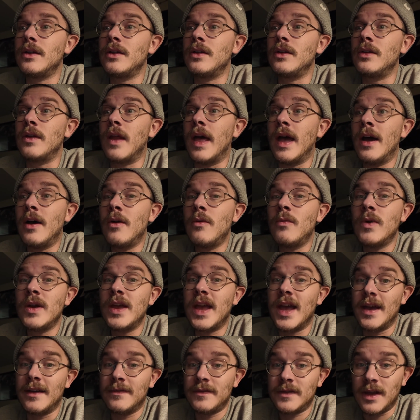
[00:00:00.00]
Now we
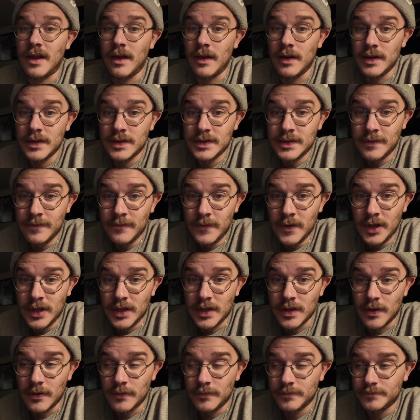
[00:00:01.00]
have to edit some
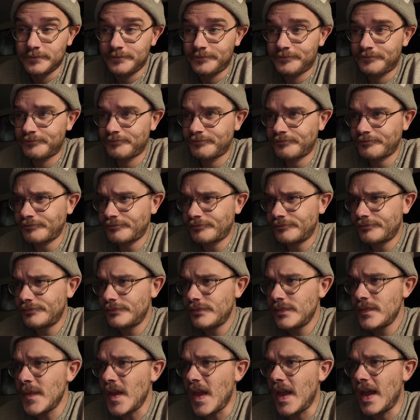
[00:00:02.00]
video.
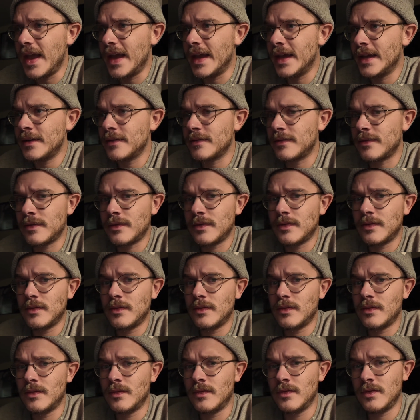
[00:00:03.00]
And
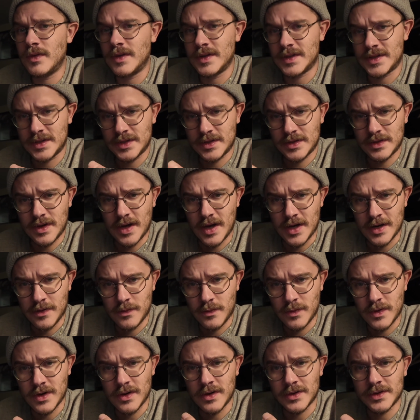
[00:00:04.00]
this is kind of
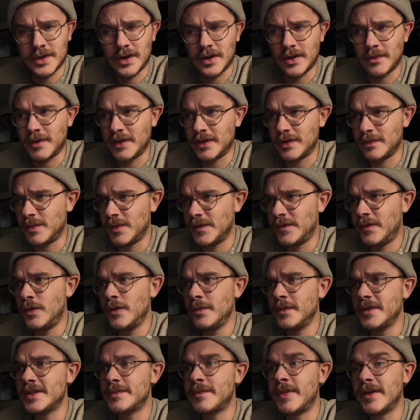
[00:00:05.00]
where I'll talk about the
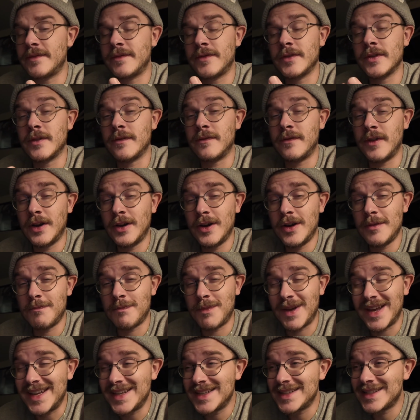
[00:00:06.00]
performance, but for the very
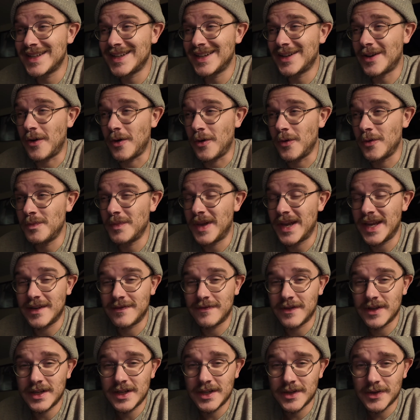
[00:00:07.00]
basic homemade
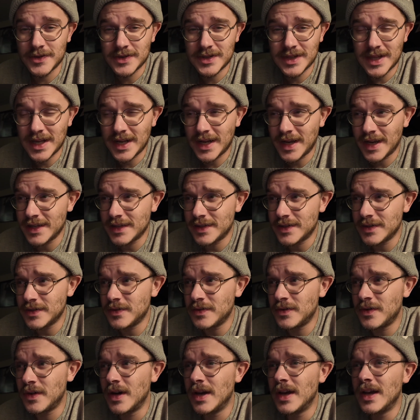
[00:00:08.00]
videos that I
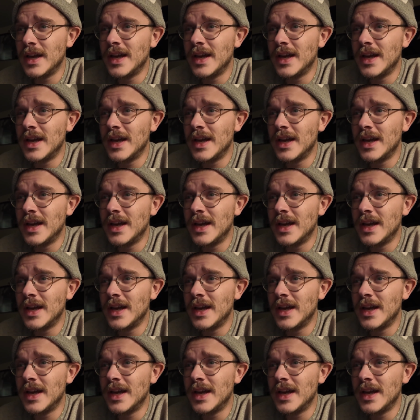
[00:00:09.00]
do,